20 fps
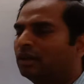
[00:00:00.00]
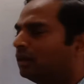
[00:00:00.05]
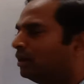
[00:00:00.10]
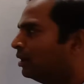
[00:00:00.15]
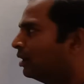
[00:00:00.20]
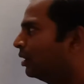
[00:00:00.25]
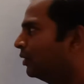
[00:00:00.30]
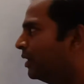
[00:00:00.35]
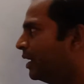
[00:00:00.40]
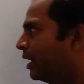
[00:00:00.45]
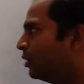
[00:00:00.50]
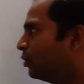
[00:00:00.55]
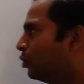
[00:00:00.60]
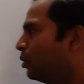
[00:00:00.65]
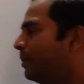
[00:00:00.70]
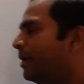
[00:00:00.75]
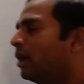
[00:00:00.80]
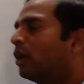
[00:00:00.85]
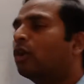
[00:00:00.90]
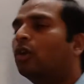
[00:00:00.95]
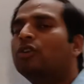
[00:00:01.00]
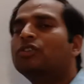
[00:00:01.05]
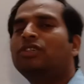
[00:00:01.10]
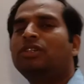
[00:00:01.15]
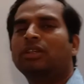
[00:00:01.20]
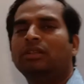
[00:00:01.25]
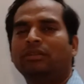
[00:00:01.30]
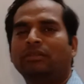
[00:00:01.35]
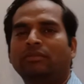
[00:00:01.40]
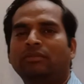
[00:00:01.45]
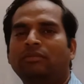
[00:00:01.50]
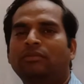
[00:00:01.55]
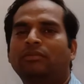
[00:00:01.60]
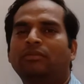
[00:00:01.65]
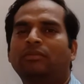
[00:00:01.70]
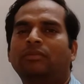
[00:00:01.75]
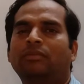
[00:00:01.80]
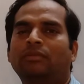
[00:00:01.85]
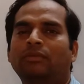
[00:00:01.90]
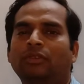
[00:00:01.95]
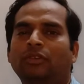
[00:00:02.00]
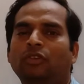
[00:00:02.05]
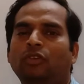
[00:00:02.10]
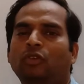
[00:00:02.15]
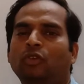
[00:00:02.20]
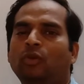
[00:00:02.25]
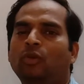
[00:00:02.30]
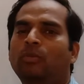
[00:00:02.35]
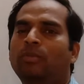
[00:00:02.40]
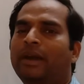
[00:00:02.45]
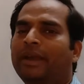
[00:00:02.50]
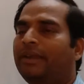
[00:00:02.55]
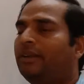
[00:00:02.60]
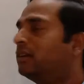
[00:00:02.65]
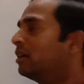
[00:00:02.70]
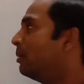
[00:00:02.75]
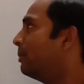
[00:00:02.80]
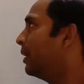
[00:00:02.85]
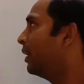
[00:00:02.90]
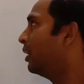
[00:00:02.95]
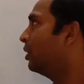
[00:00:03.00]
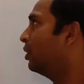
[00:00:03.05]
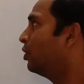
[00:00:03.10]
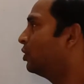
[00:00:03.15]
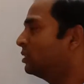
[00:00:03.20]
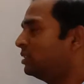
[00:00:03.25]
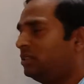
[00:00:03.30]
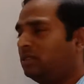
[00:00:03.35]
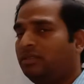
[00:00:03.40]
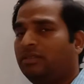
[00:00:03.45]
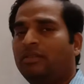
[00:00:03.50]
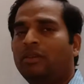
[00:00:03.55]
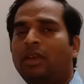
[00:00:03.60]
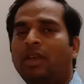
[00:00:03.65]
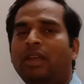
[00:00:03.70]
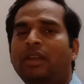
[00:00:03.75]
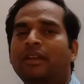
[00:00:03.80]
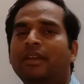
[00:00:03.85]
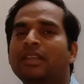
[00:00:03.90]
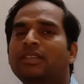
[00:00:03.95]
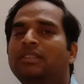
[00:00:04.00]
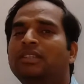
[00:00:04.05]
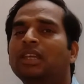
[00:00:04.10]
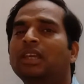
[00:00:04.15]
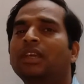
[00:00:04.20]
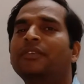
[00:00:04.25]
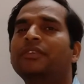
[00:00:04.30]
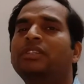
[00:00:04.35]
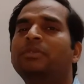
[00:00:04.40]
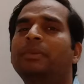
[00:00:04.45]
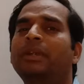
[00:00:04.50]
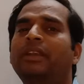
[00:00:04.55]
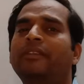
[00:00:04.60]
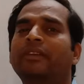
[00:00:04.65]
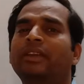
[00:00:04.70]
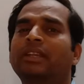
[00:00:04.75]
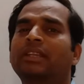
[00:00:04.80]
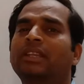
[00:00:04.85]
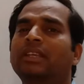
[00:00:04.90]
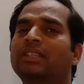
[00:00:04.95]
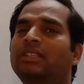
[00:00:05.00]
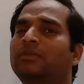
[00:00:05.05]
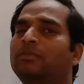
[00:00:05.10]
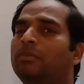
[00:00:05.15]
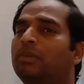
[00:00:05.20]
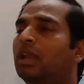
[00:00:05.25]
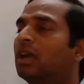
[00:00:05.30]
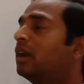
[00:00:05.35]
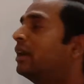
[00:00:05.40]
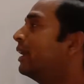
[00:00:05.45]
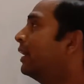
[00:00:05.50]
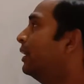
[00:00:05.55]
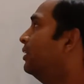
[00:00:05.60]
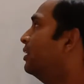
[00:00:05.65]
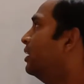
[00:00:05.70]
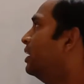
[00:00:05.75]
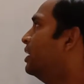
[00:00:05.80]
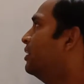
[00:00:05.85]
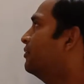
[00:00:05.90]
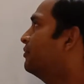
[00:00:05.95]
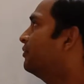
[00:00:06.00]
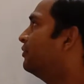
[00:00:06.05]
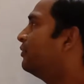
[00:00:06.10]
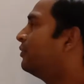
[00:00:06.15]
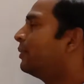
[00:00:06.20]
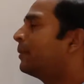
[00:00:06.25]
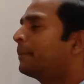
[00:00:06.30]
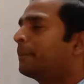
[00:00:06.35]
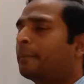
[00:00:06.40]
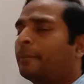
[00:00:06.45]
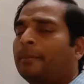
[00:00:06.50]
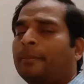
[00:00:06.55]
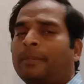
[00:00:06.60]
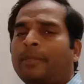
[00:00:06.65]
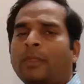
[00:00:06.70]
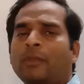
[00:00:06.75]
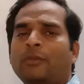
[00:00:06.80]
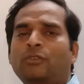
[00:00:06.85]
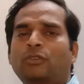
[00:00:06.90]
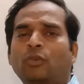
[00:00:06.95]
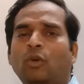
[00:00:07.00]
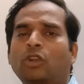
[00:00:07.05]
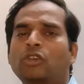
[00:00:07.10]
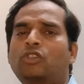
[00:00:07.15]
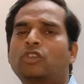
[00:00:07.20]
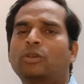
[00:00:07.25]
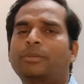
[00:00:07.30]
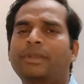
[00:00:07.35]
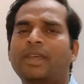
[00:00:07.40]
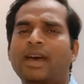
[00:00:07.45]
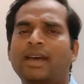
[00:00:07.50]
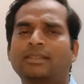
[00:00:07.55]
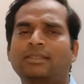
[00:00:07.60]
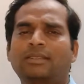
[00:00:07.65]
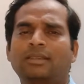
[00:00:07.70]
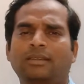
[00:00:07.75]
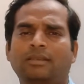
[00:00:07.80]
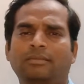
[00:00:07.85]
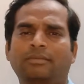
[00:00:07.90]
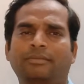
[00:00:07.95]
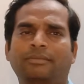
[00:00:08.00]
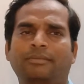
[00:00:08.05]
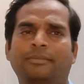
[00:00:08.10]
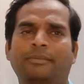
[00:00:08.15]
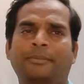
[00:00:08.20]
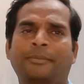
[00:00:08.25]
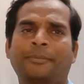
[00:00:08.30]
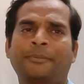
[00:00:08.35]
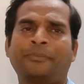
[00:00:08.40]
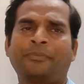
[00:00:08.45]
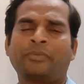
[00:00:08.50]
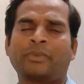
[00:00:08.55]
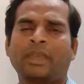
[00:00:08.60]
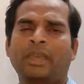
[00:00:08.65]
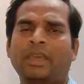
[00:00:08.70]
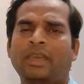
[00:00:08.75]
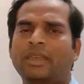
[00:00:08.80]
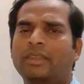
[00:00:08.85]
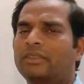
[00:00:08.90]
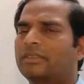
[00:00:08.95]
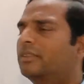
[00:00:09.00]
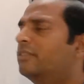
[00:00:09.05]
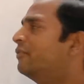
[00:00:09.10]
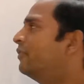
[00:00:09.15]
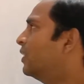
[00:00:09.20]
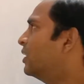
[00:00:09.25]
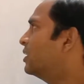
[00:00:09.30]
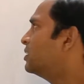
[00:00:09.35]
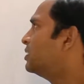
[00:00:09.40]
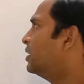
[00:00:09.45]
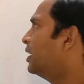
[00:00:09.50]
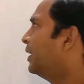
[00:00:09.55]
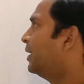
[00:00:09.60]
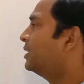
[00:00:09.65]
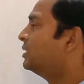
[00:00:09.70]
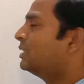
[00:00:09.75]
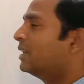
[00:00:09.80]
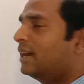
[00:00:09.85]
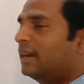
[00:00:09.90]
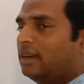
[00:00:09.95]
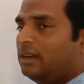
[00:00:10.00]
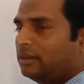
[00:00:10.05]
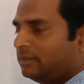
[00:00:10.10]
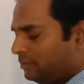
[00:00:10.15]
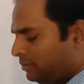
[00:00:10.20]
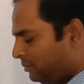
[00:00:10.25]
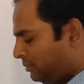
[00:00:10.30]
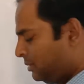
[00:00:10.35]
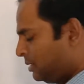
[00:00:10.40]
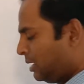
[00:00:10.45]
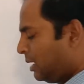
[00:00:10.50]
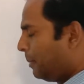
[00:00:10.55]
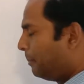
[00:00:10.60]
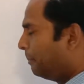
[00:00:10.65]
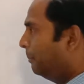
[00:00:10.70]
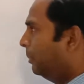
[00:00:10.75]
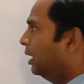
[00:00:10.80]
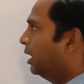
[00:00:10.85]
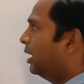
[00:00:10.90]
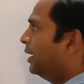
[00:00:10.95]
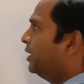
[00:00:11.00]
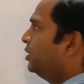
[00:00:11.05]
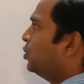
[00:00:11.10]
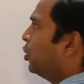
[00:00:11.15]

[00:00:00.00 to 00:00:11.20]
Now there would be a question you might come across, distinguish between this blood and the lymph. So what should be the answer? The first thing is that blood is